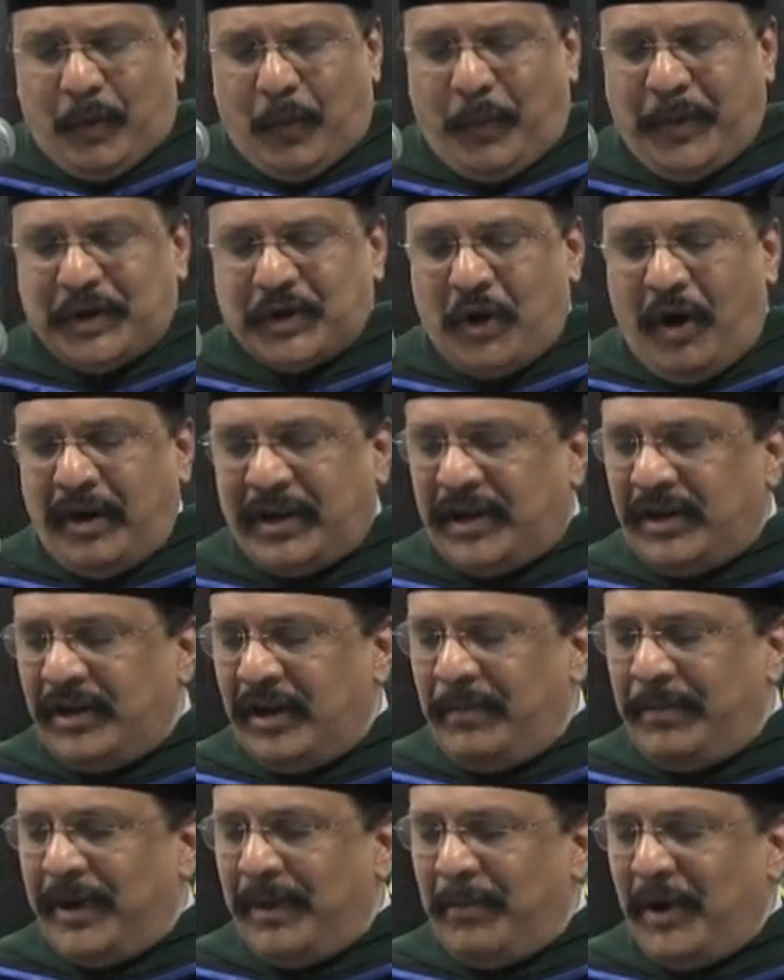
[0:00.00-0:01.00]
We talked a
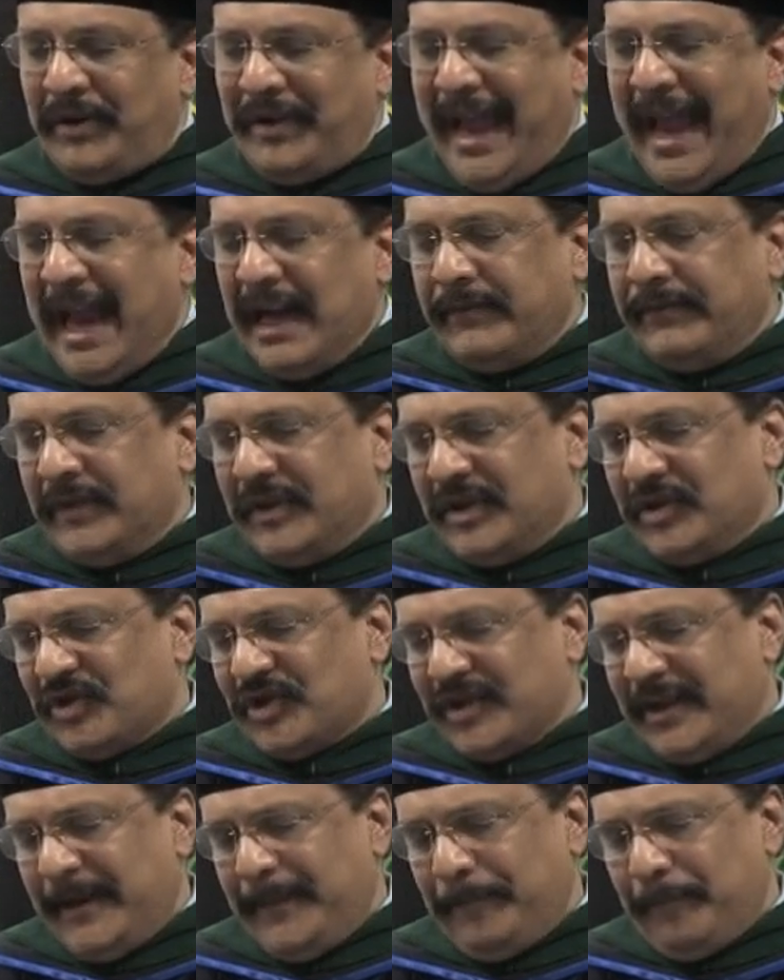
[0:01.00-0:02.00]
little bit about
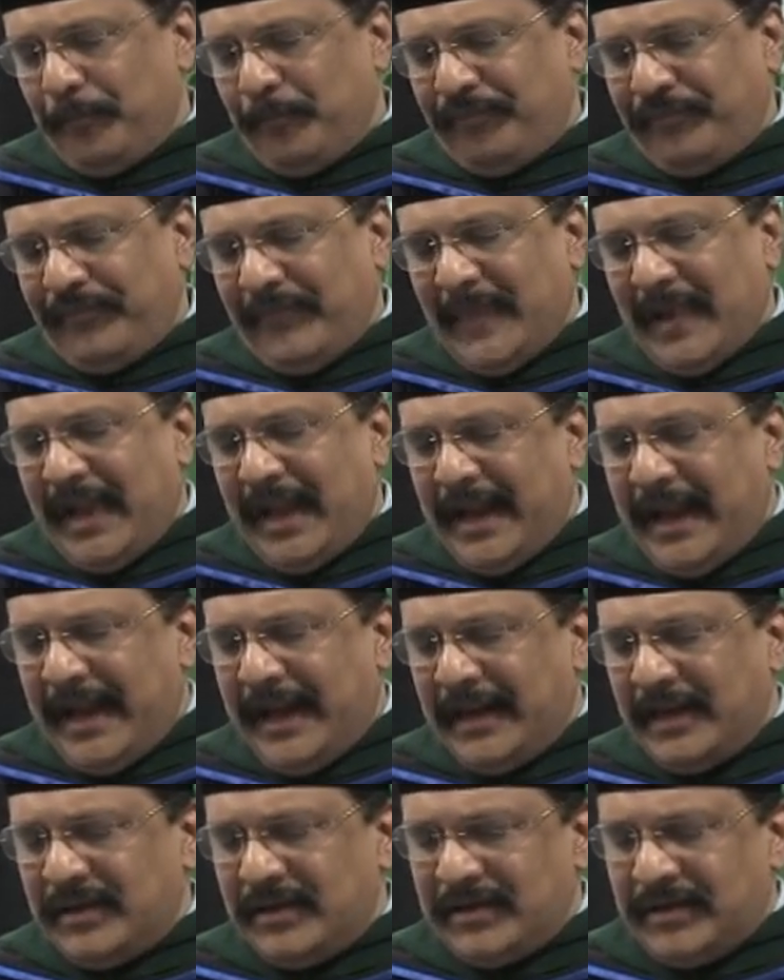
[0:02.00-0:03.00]
advocacy,
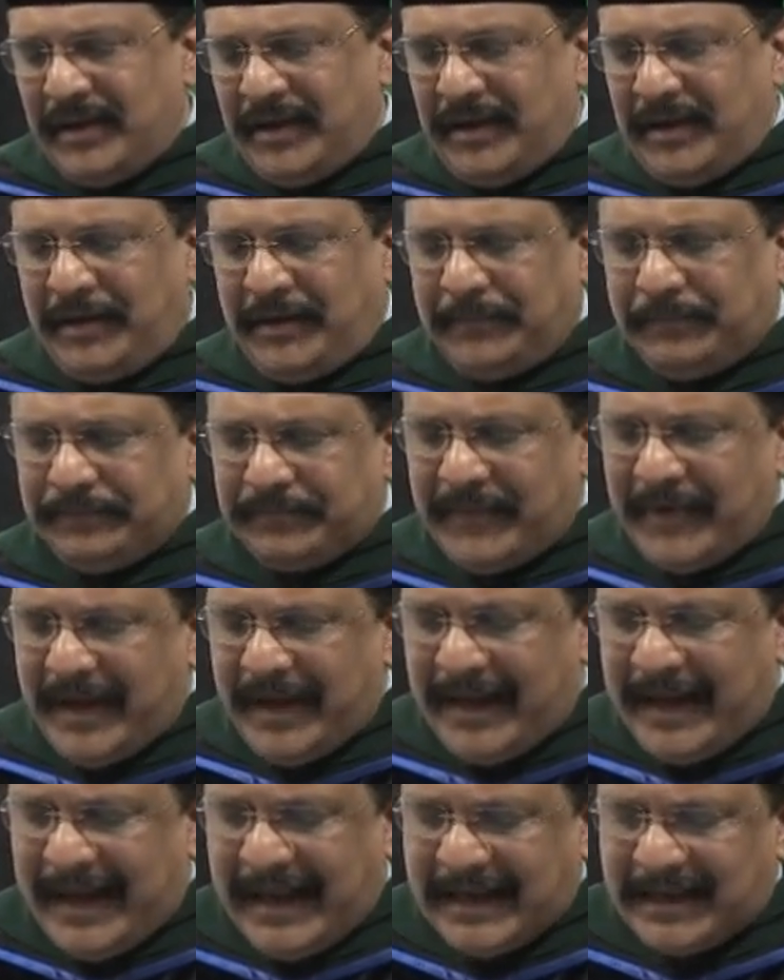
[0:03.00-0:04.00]
and
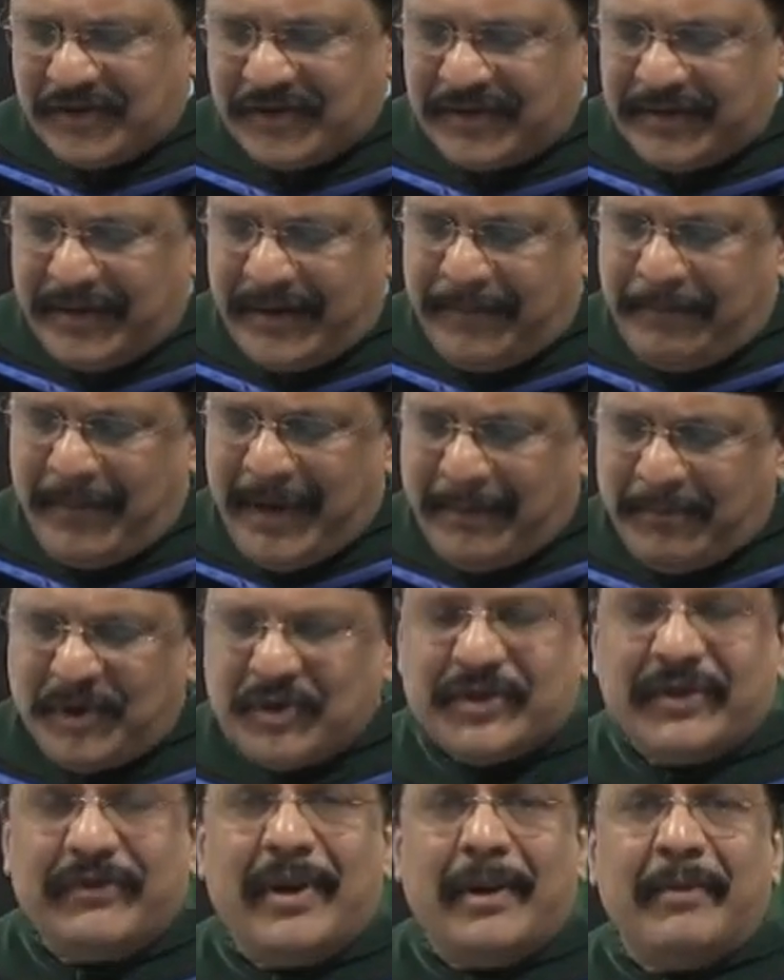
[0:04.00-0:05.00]
as
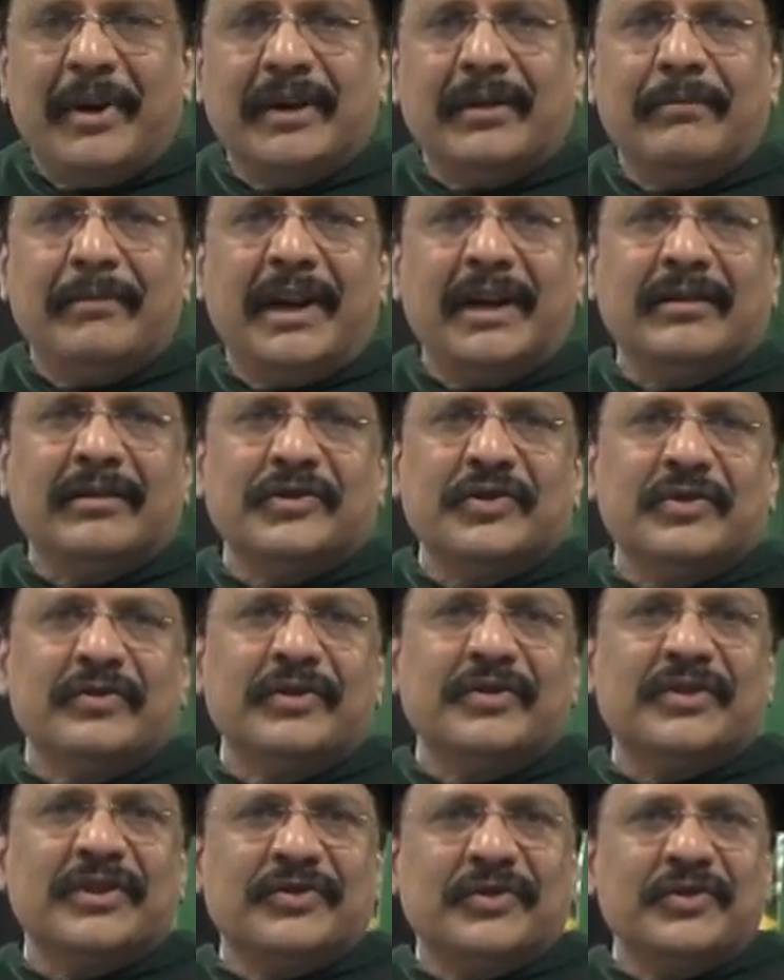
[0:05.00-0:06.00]
members of the American Medical
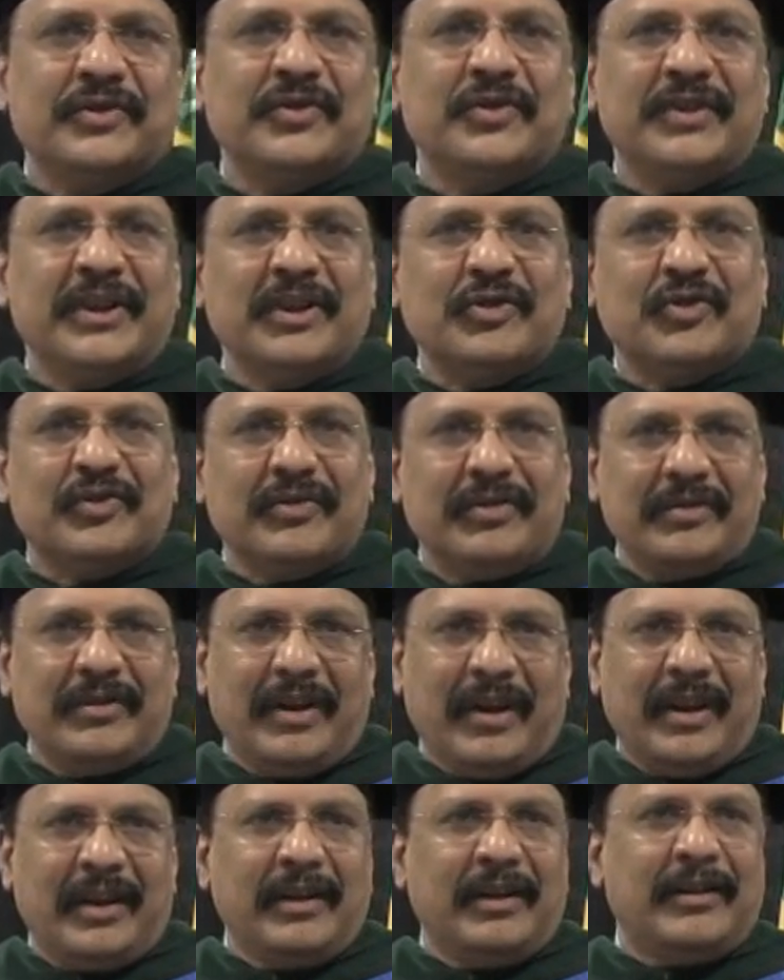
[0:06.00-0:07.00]
Students
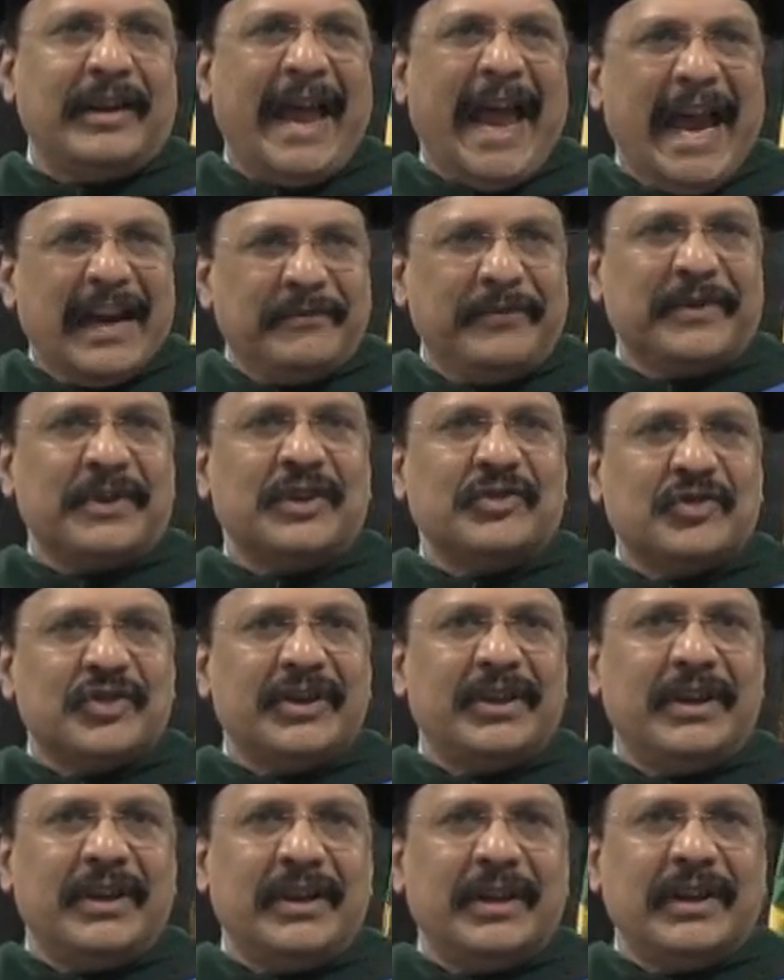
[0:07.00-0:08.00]
Association,
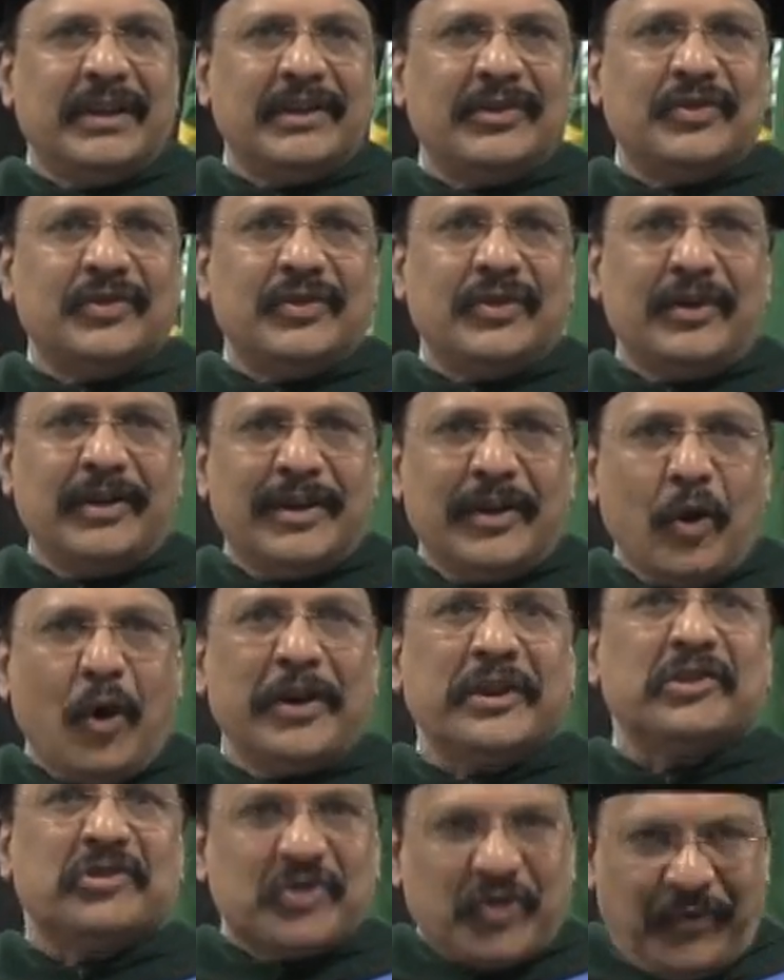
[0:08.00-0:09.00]
advocacy is
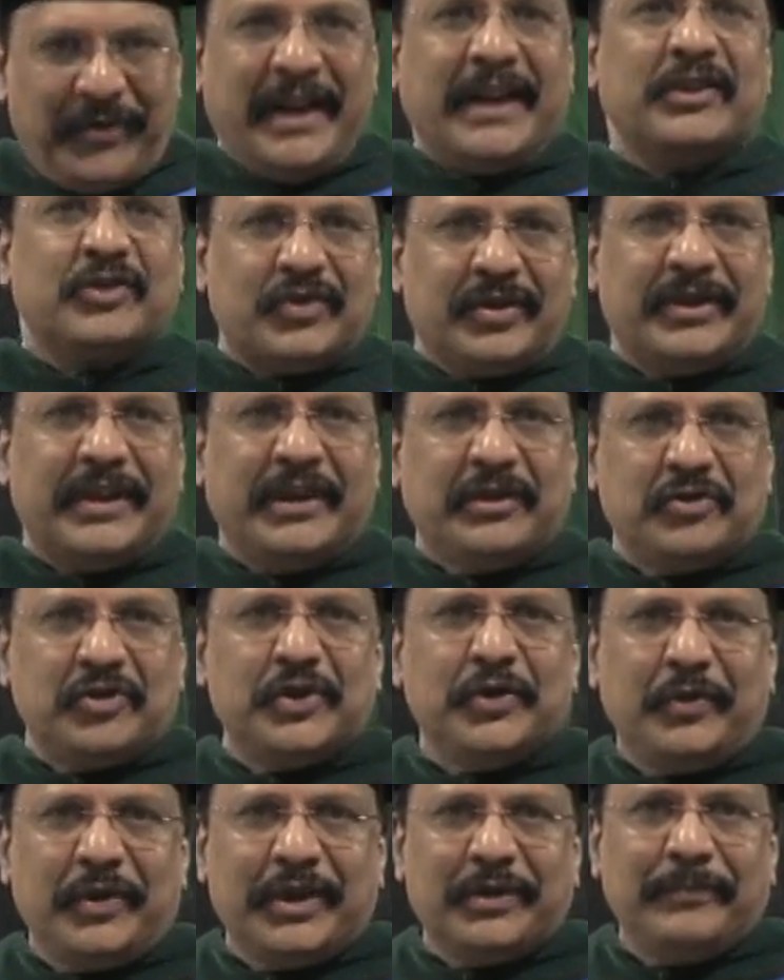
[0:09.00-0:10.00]
not a strange thing
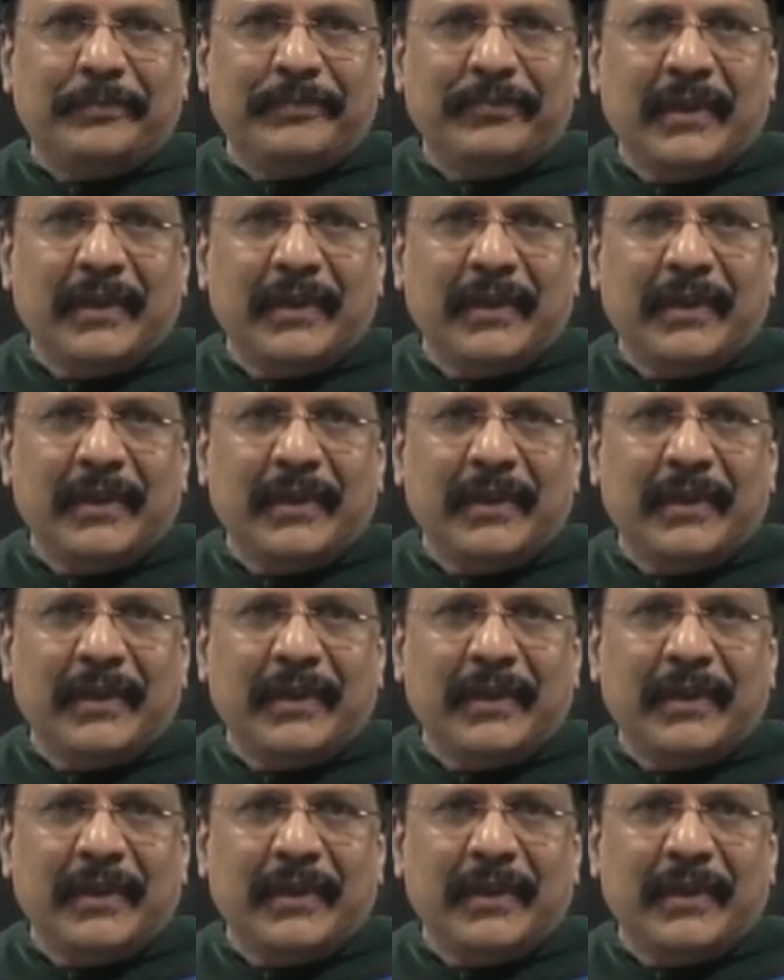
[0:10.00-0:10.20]
to you.